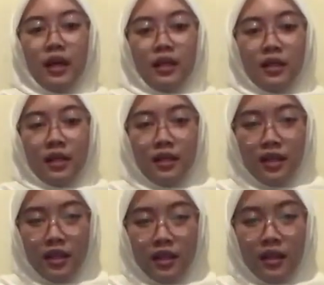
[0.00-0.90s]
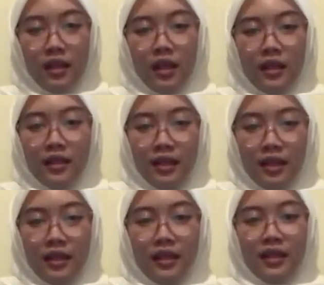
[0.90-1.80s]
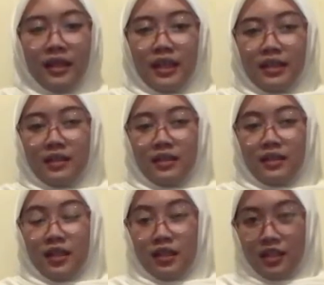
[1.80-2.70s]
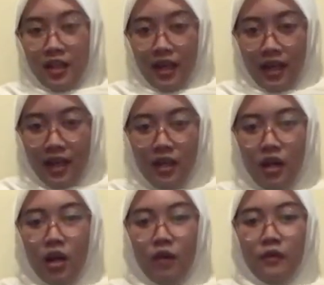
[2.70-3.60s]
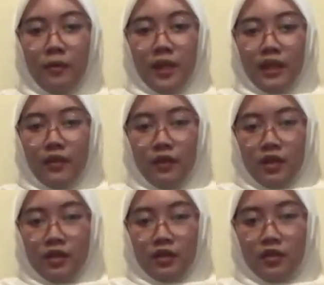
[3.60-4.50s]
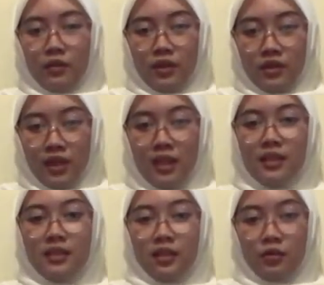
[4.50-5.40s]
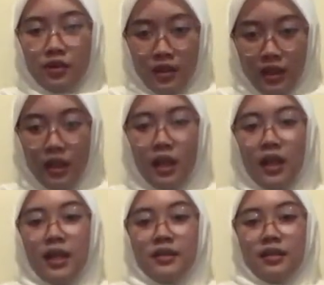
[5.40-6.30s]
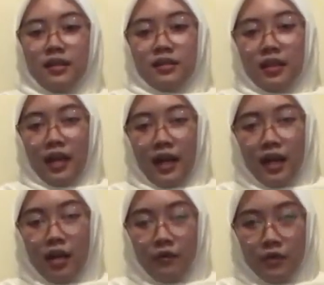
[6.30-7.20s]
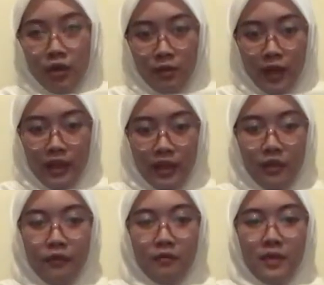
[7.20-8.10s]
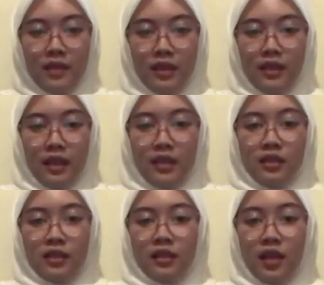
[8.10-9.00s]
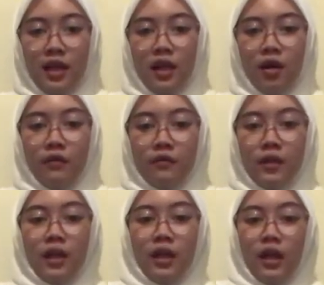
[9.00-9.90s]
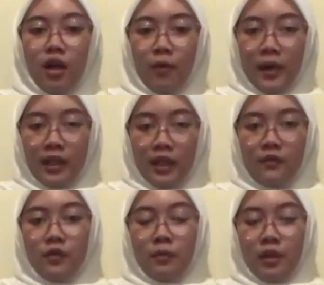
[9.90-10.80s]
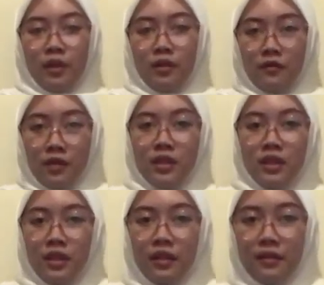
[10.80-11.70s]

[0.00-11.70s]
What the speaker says: The underneath there is the section head of cooperative institution, section head of the cooperative business, and section head of cooperative supervision.